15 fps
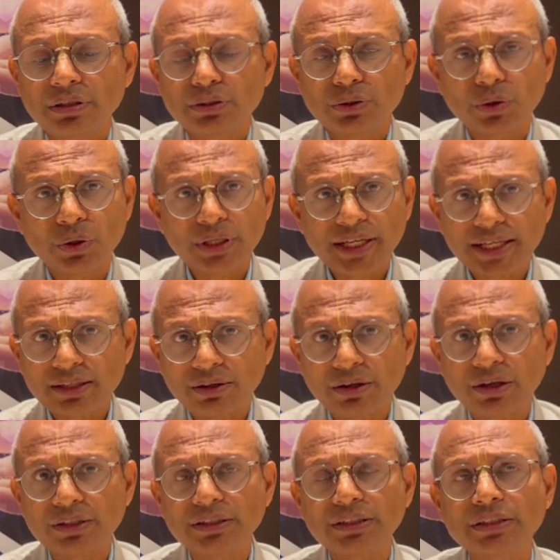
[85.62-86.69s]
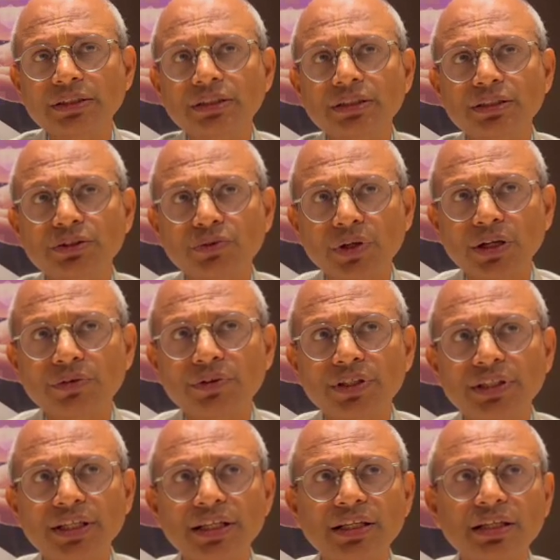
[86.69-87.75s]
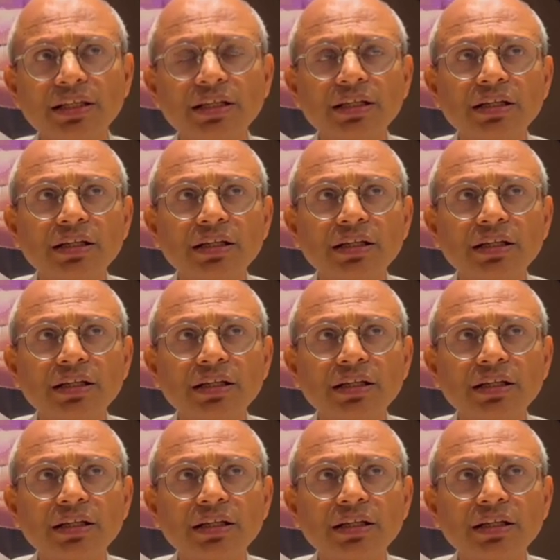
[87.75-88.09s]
Drone technology is one of the thing.